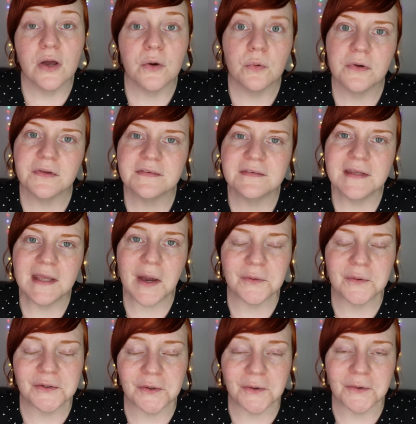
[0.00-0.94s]
We'll see how
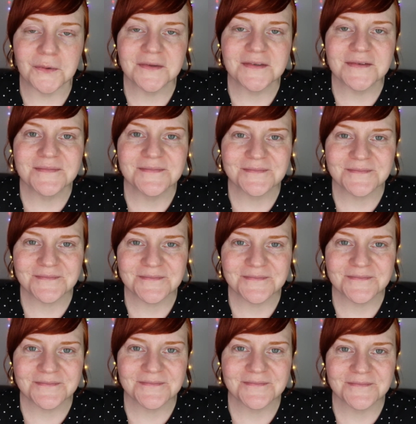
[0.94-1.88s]
it goes.
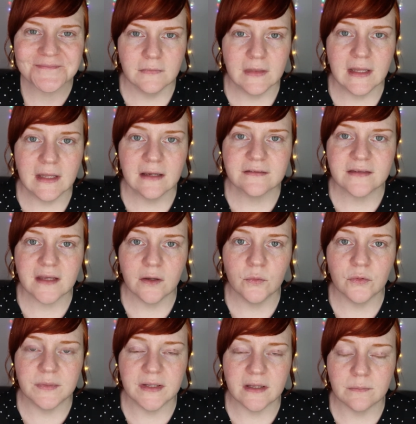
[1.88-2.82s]
Next I
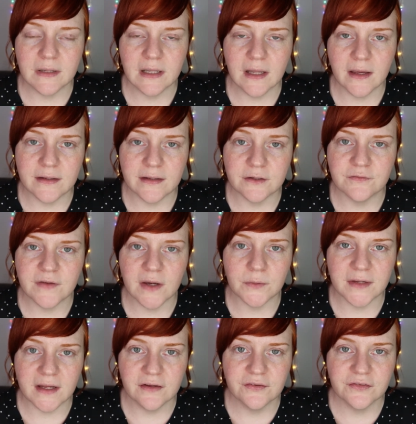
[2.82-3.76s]
will be applying
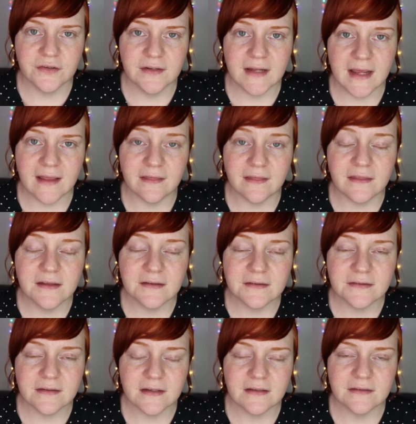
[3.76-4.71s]
foundation, and
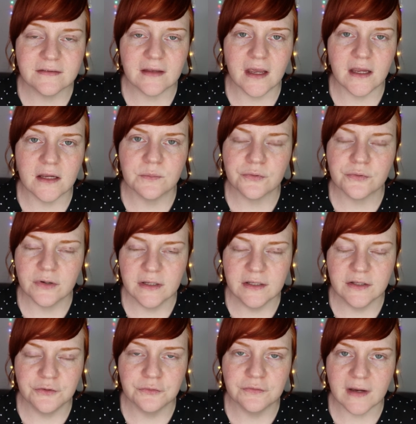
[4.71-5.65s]
this is a pretty
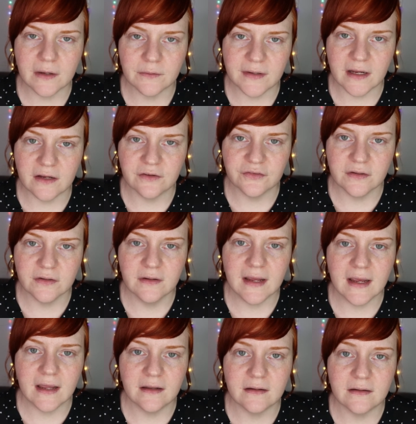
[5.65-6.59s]
new foundation
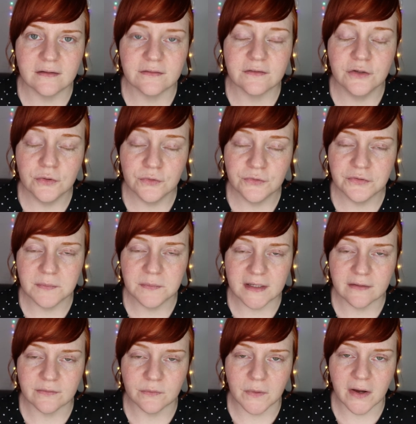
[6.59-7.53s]
and it is new to
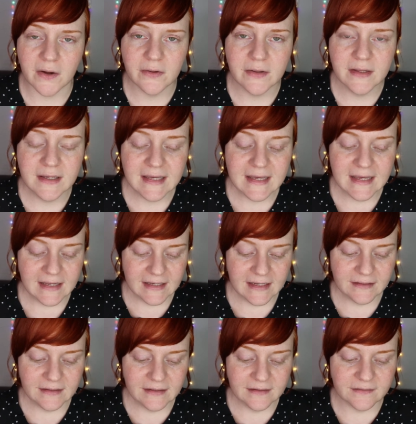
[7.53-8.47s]
me as well.
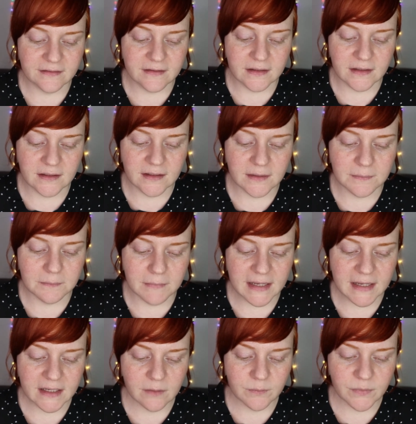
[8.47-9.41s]
It is the
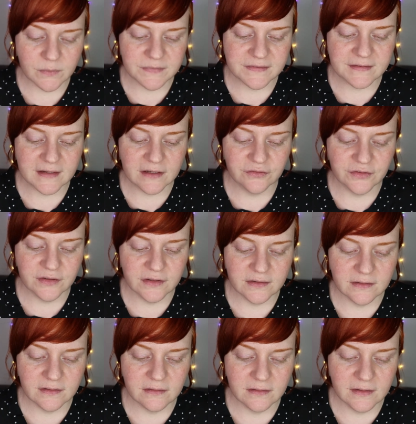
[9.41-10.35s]
Makeup
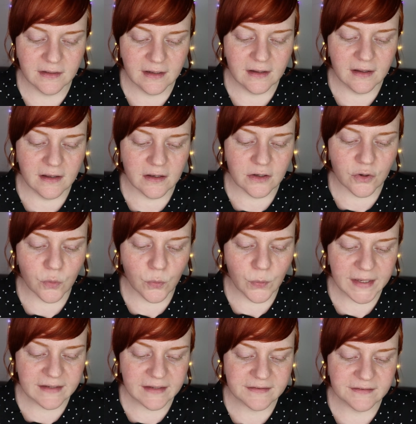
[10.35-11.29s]
Obsession
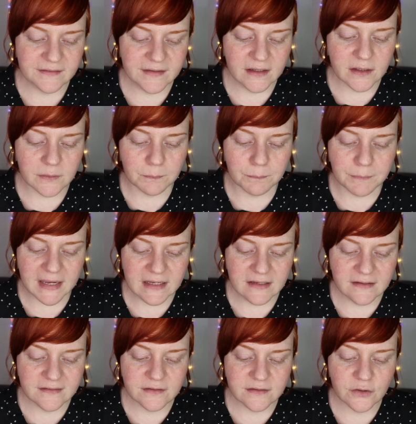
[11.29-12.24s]
Quick Stick
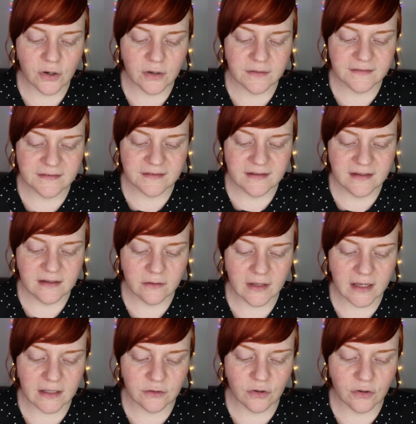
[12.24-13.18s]
Base Conceal
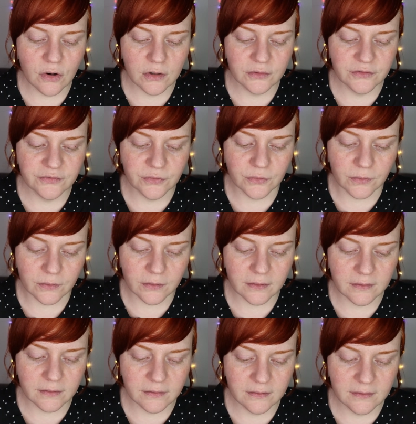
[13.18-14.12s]
and
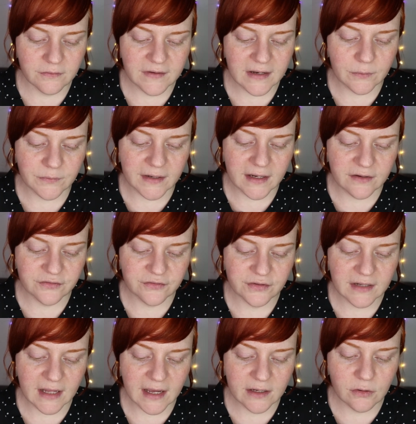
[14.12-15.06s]
Contour
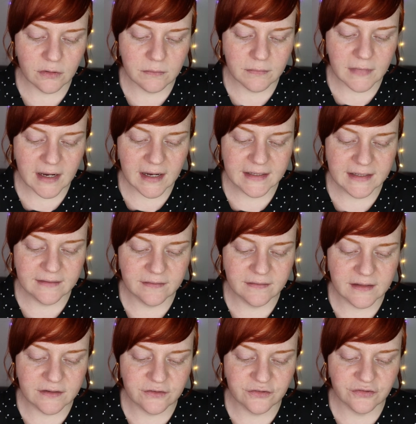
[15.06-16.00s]
Foundation. I got mine in
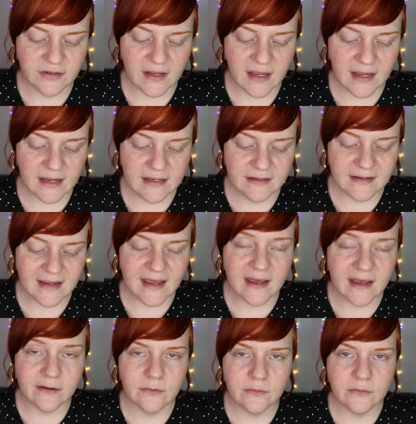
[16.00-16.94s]
the shade
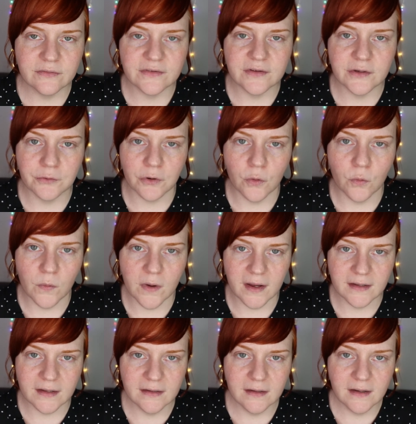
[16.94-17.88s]

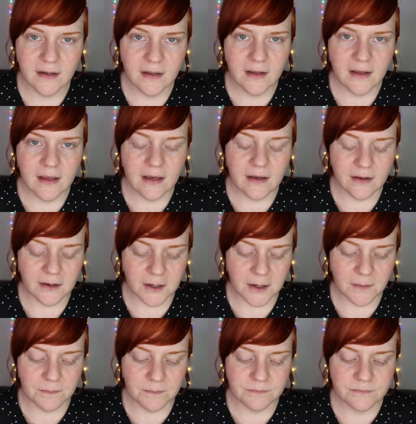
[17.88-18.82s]
L01.
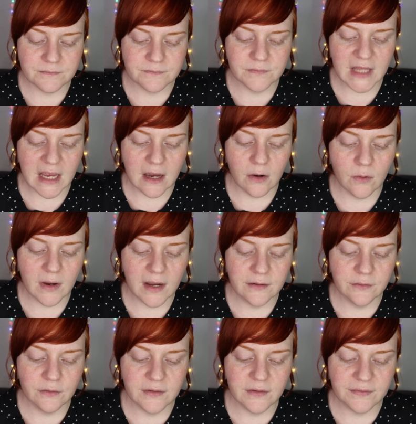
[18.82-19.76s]
Now I
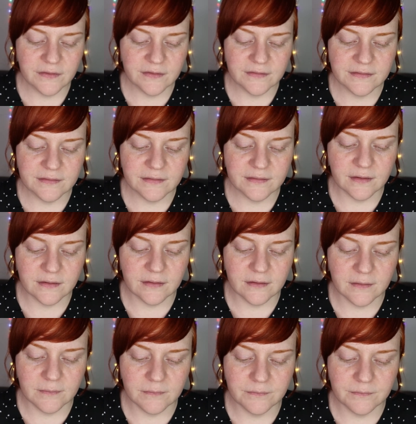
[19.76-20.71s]
know that this
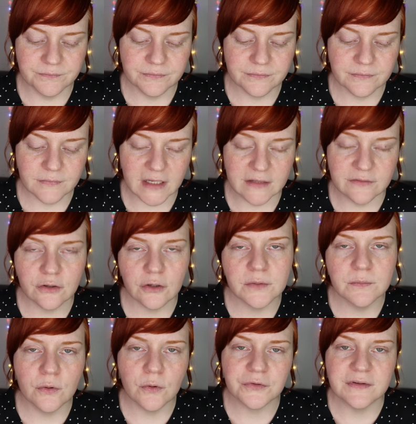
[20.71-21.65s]
is not
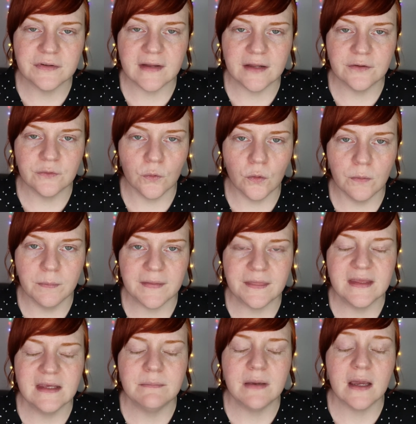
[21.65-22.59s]
important at all,
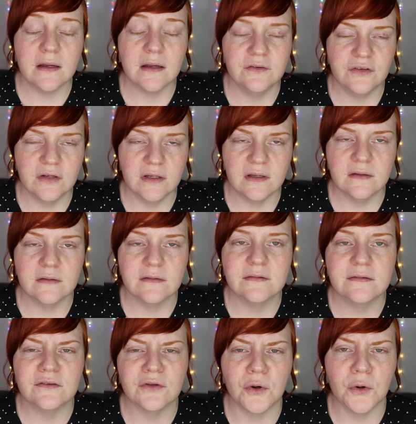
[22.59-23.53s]
but the packaging is
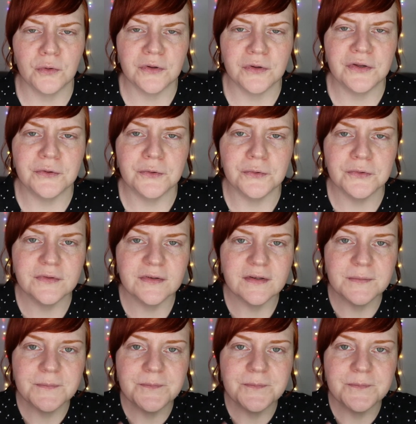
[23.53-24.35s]
so cute.